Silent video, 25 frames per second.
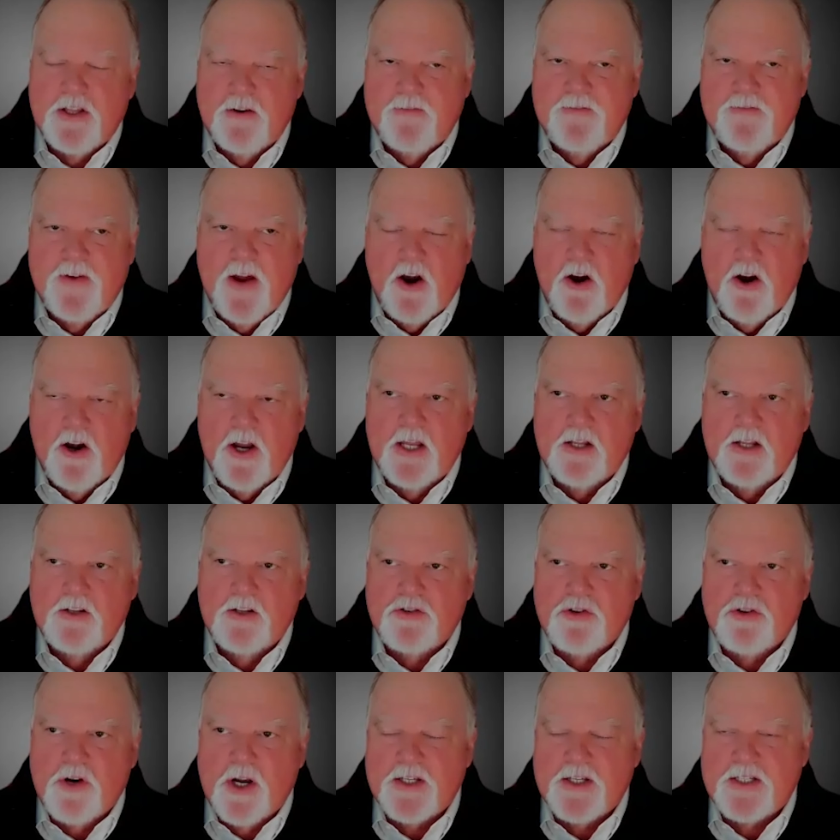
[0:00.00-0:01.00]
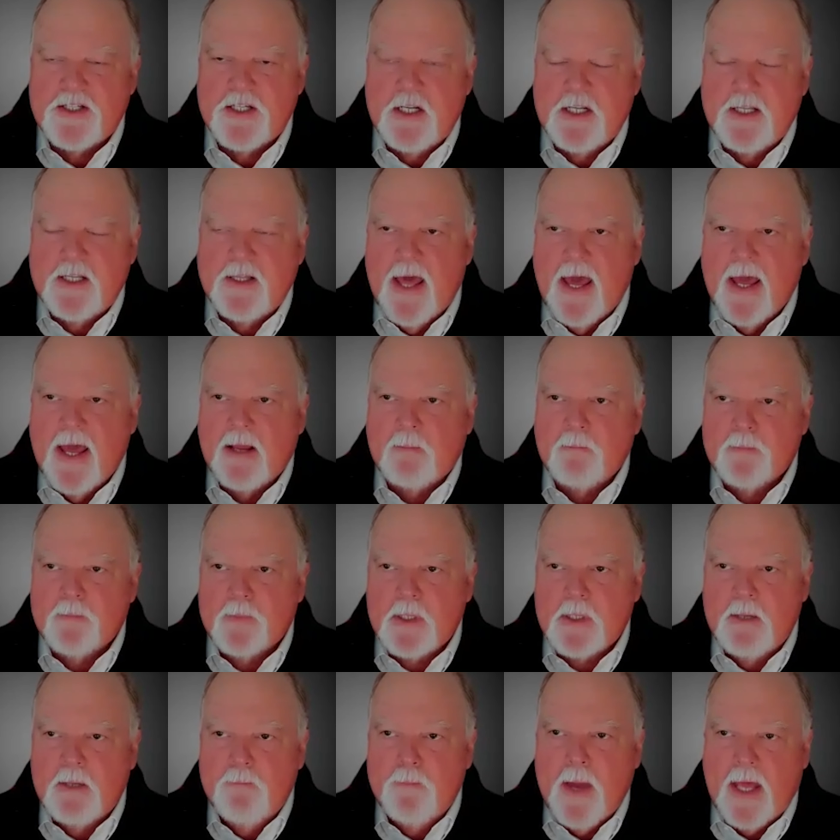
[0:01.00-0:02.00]
they're very interested in that
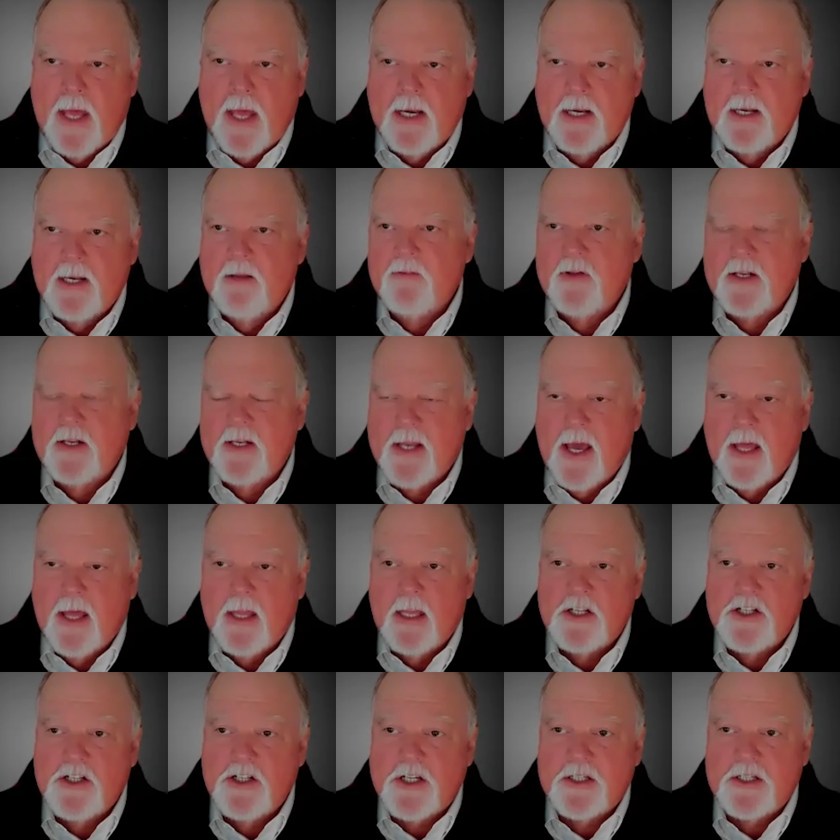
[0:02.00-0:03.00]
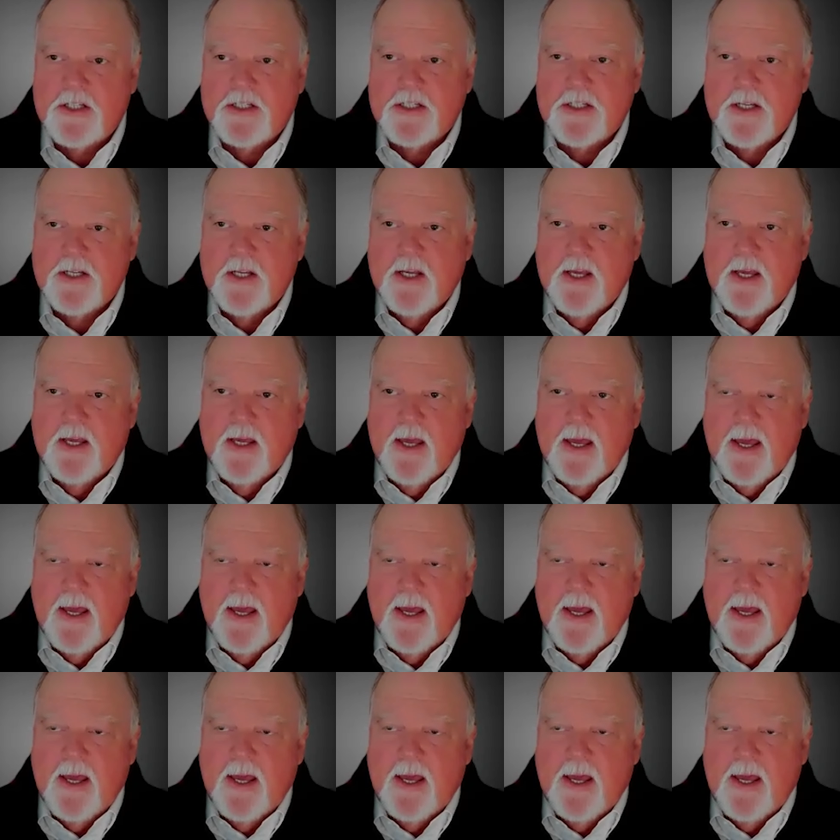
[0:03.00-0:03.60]
competitive intelligence.